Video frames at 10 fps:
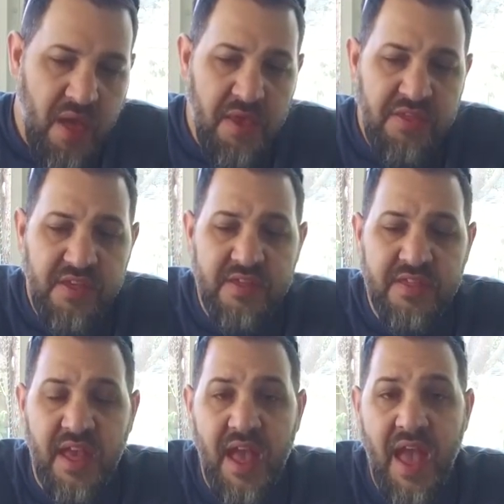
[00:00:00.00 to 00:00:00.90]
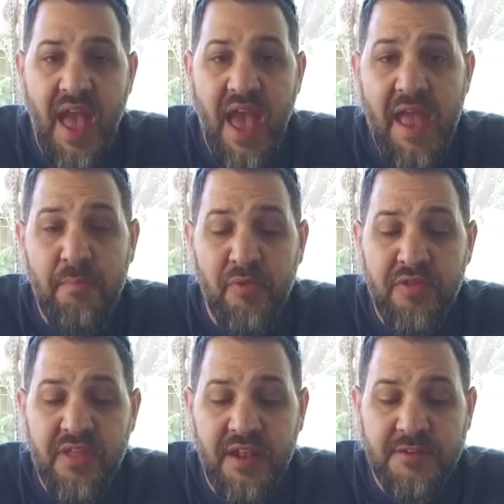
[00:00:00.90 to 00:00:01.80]
This is
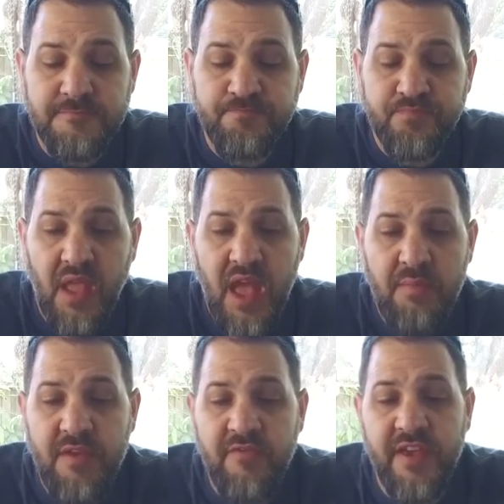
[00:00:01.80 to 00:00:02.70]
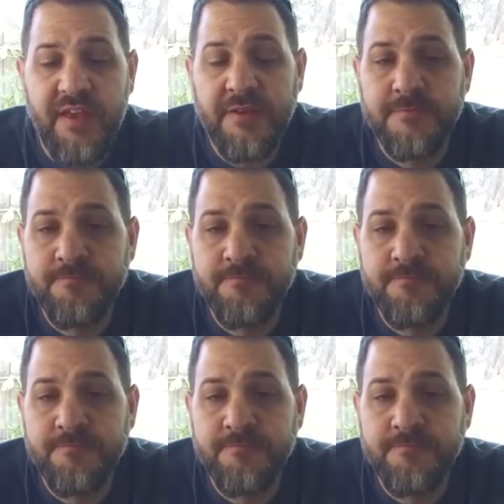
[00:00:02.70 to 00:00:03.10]
8% ABV.